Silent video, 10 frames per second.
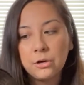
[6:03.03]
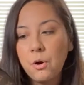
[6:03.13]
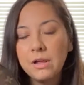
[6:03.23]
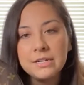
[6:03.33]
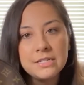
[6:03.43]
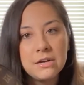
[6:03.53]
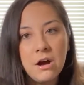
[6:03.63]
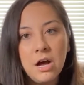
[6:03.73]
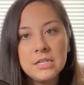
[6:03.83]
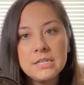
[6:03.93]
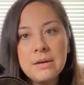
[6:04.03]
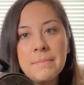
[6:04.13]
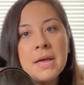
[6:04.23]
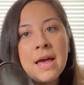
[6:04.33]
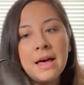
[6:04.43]
The quality is
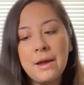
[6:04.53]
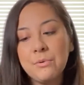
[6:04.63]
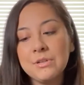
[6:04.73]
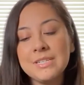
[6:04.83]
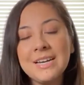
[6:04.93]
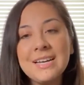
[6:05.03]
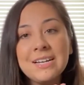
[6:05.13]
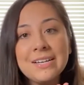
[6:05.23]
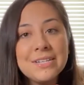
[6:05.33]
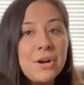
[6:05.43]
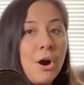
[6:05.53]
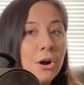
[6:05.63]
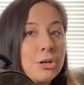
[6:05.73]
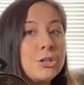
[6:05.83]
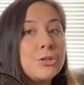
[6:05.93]
awesome. I will say it is
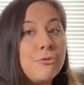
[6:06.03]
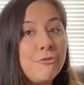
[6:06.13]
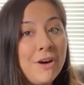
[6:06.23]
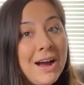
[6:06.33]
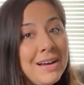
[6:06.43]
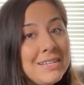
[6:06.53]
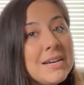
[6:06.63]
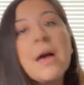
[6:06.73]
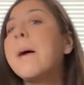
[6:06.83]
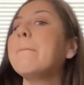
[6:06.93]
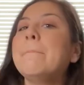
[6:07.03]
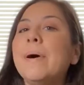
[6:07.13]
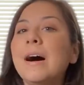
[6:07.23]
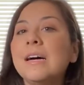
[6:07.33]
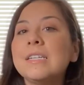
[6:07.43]
hard to find,
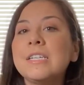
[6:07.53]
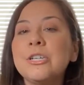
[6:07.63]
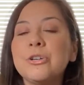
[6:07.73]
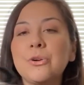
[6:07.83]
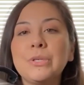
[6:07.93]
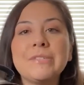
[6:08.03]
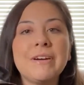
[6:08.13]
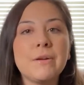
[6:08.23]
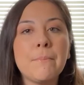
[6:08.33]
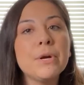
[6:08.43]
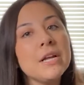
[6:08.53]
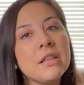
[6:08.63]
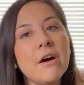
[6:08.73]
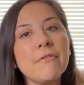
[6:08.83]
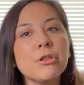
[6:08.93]
but you can always find a
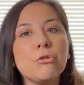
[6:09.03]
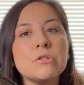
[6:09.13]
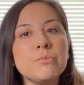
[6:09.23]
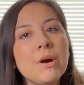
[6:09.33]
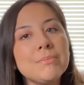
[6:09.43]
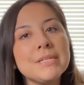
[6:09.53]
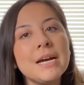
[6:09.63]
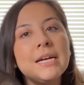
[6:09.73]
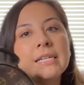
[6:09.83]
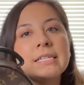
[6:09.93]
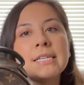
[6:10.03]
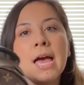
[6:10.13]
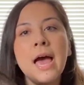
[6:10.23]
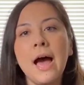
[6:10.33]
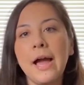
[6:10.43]
pre-love on those websites.
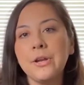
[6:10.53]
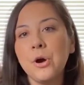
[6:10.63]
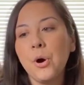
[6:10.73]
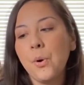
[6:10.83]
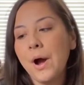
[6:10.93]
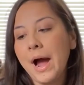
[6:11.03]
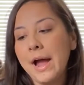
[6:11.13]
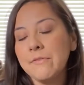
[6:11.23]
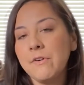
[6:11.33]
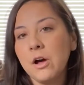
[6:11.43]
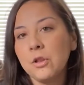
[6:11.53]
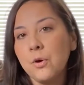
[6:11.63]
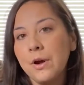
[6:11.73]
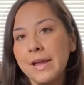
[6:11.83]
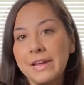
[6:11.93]
I know I
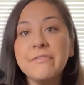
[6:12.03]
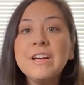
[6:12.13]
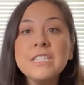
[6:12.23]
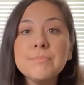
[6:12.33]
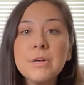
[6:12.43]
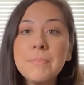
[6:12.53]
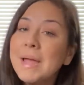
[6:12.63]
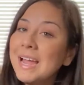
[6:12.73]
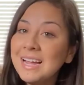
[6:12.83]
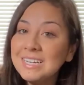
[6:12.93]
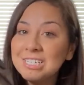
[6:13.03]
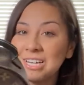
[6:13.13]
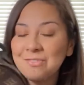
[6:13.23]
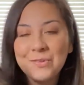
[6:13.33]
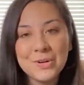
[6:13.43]
follow a Facebook page, so if you